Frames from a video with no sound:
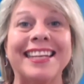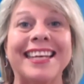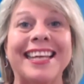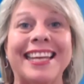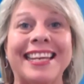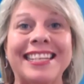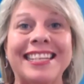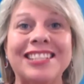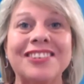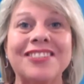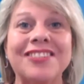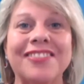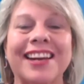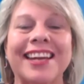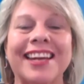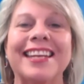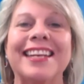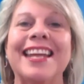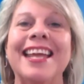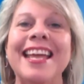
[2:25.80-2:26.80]

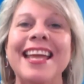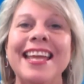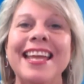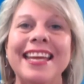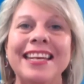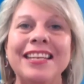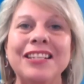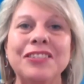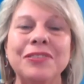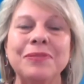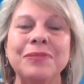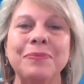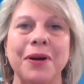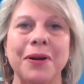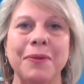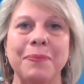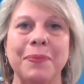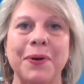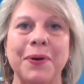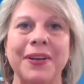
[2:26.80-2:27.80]
integrate into
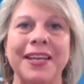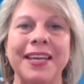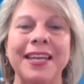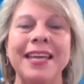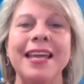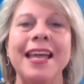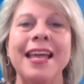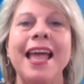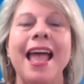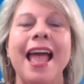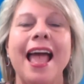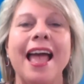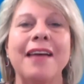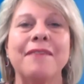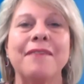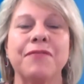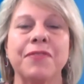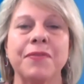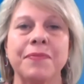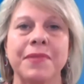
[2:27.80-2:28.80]
my body,
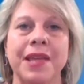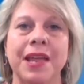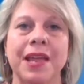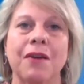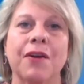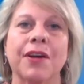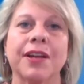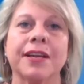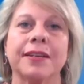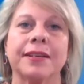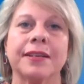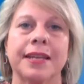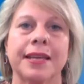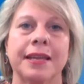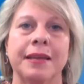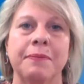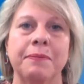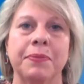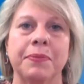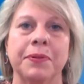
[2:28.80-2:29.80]
and from there I can
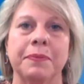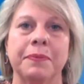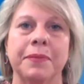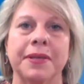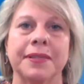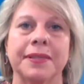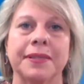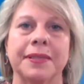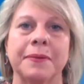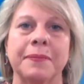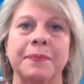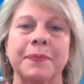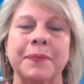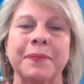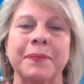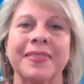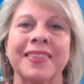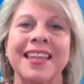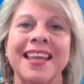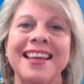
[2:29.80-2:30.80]
implement them.
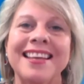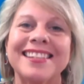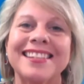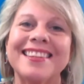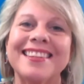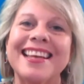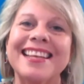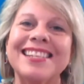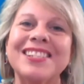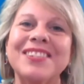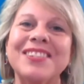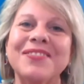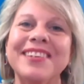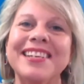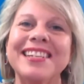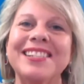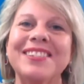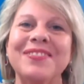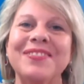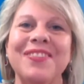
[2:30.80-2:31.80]
But that's the
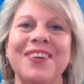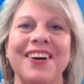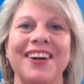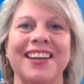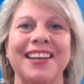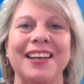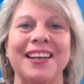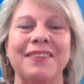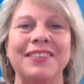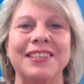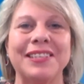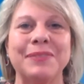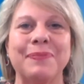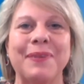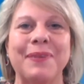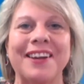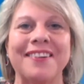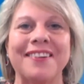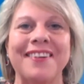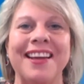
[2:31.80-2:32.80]
reason why I love this
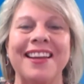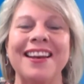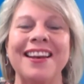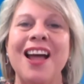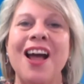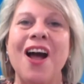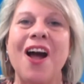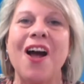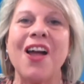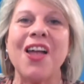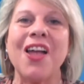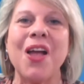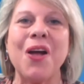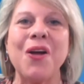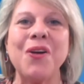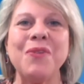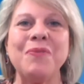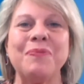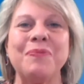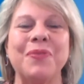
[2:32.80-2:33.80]
background. I
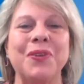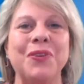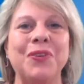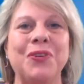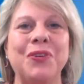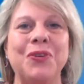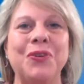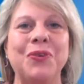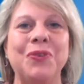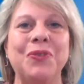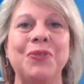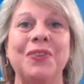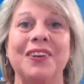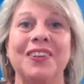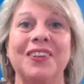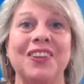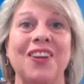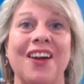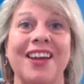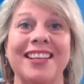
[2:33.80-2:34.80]
hope you
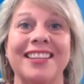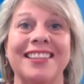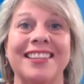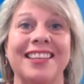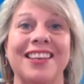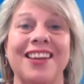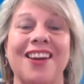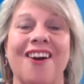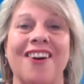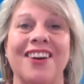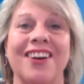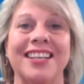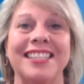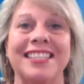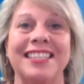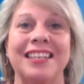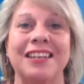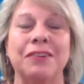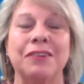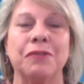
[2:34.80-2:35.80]
like the
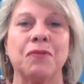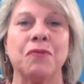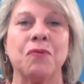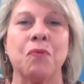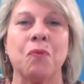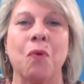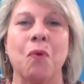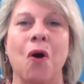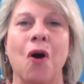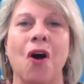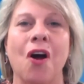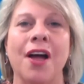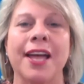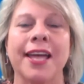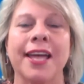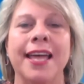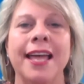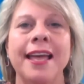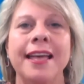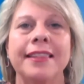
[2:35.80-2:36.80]
idea of
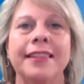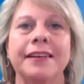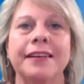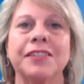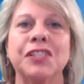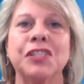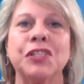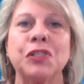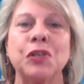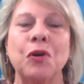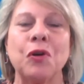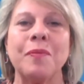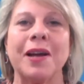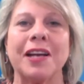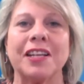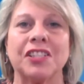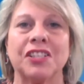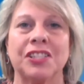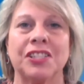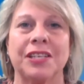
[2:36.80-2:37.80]
why there's so
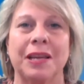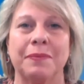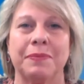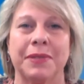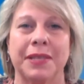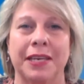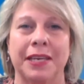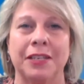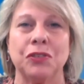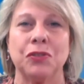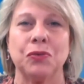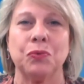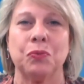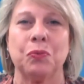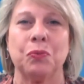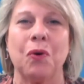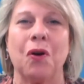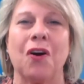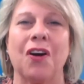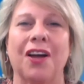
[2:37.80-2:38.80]
much depth into
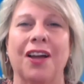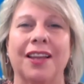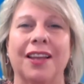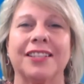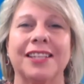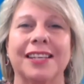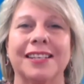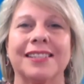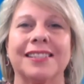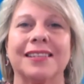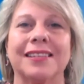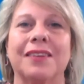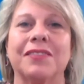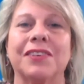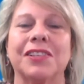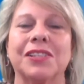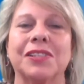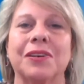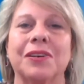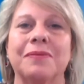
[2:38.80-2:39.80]
why I just love
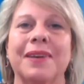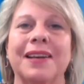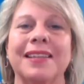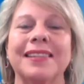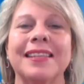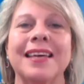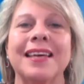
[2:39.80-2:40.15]
it so much.